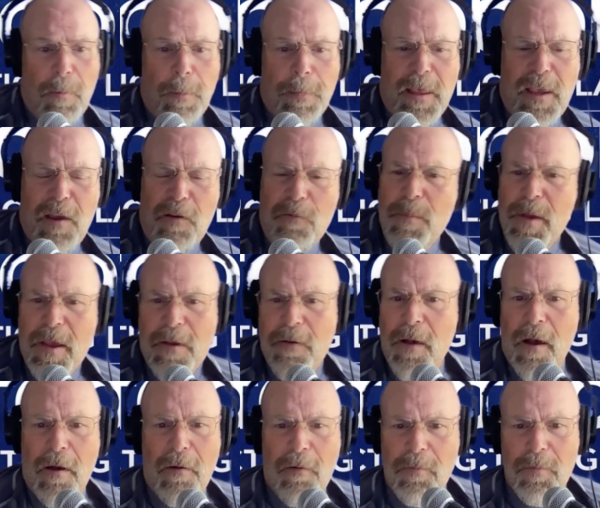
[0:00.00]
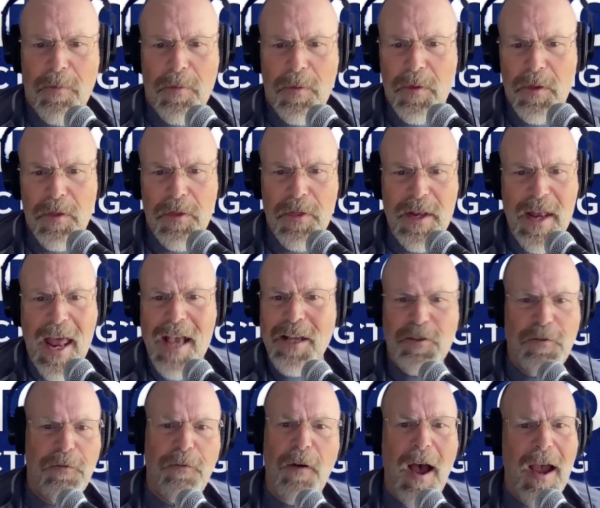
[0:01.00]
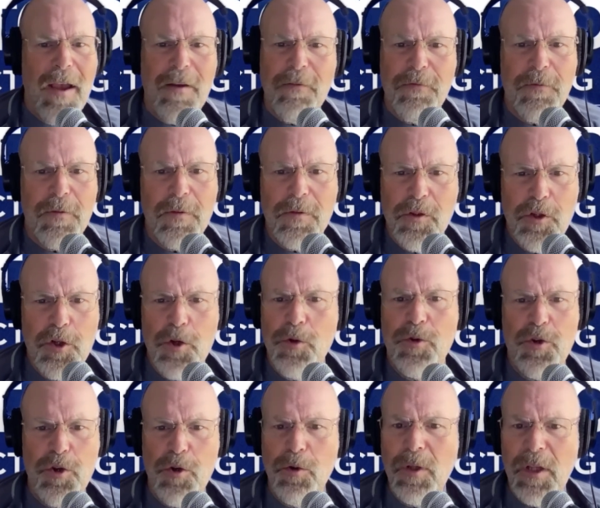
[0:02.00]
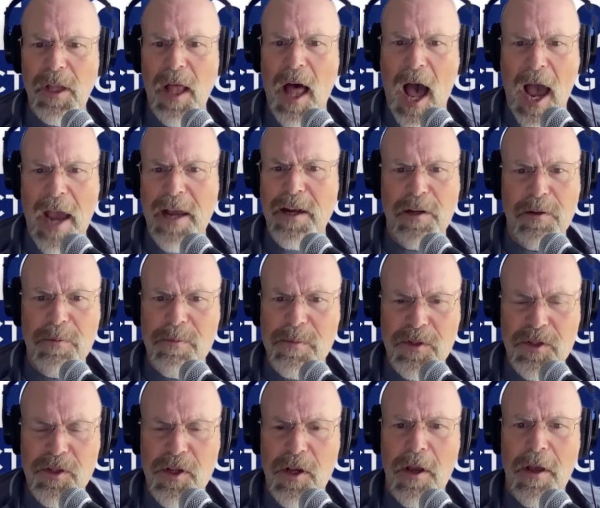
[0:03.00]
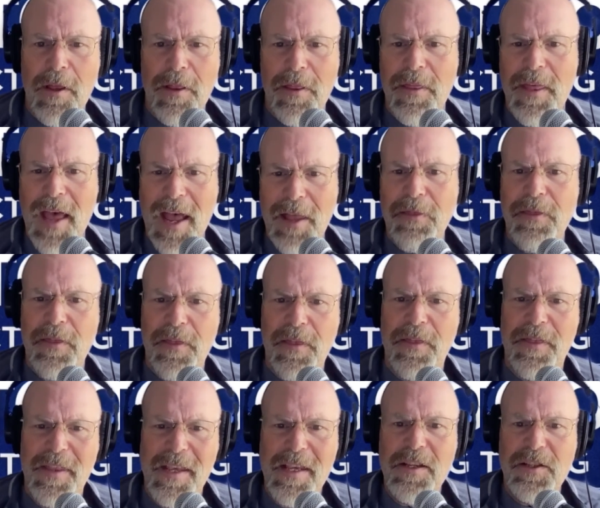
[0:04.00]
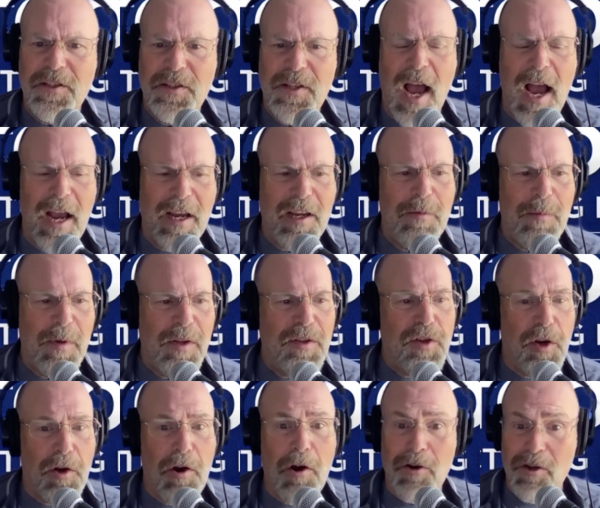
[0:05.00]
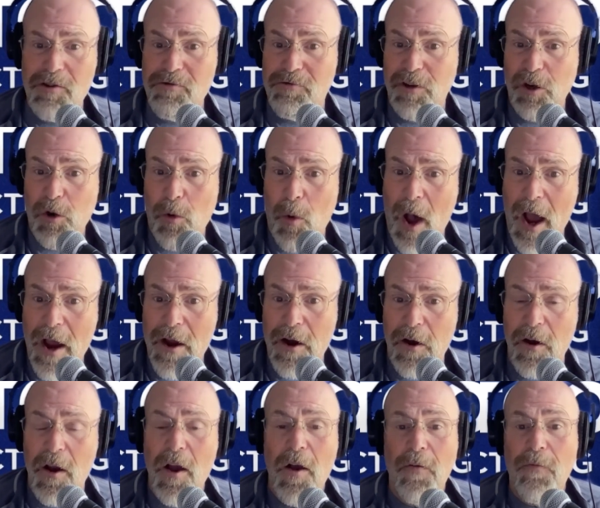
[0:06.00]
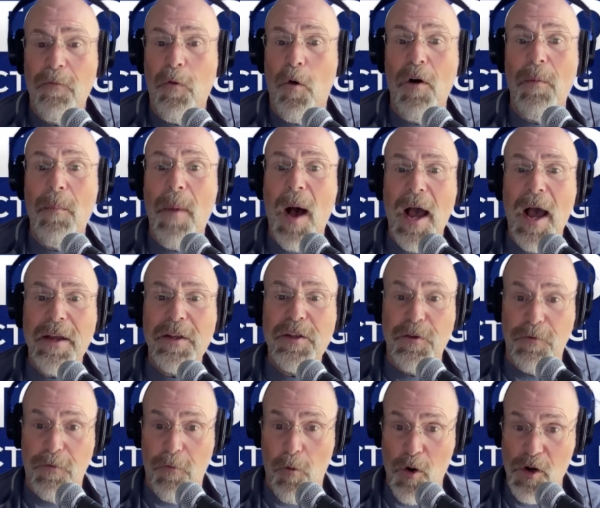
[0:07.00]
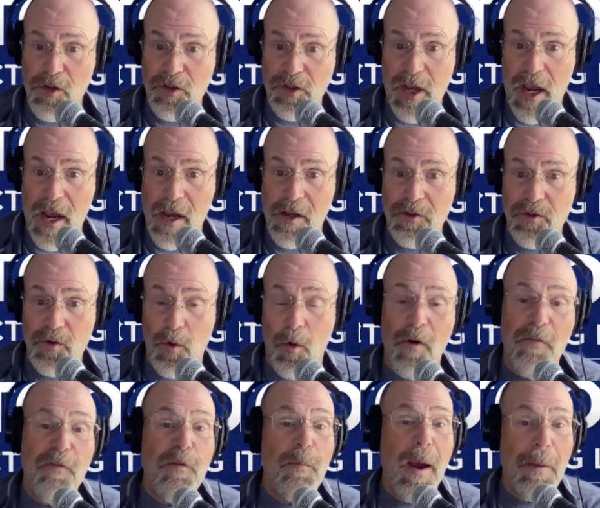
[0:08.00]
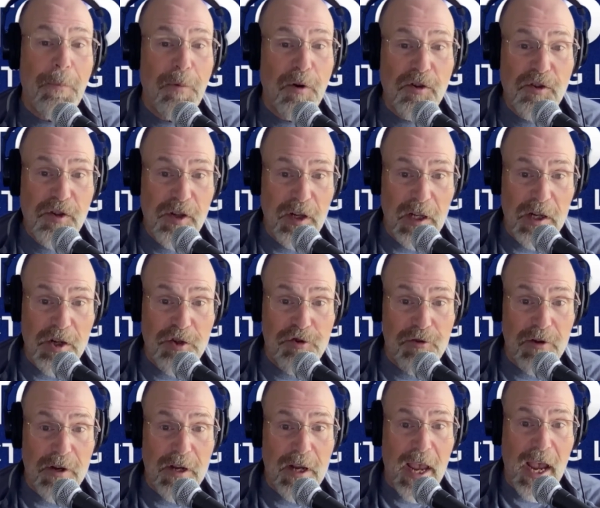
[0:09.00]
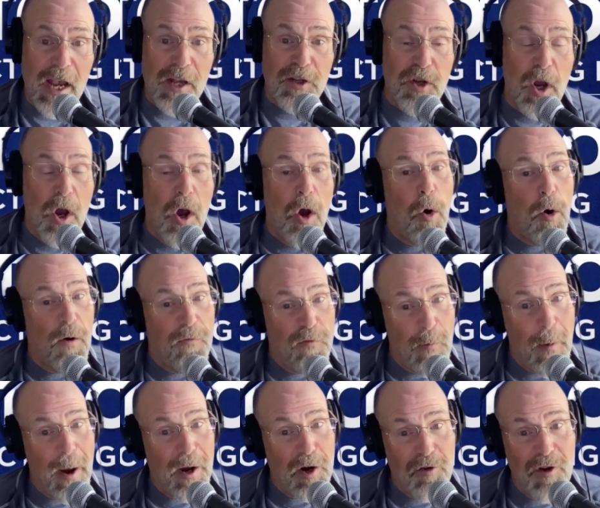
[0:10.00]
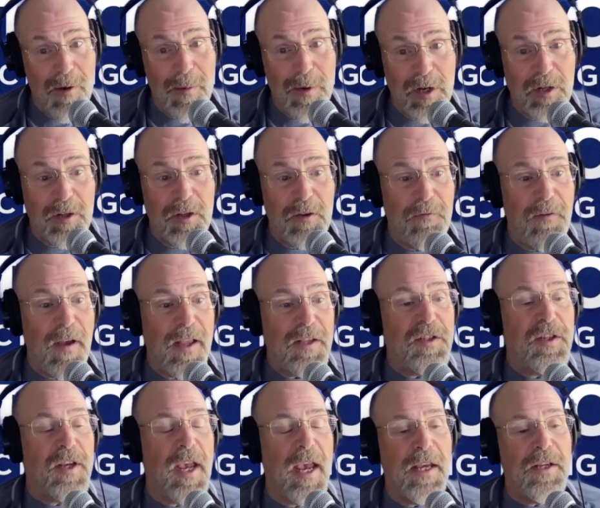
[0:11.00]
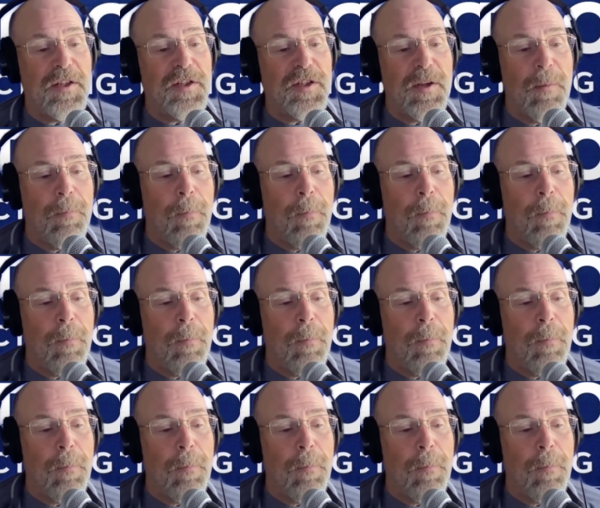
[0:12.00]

Give me the next 5 to-do items that these documents are going to require for my divorce case or for my personal injury case or for my criminal defense case.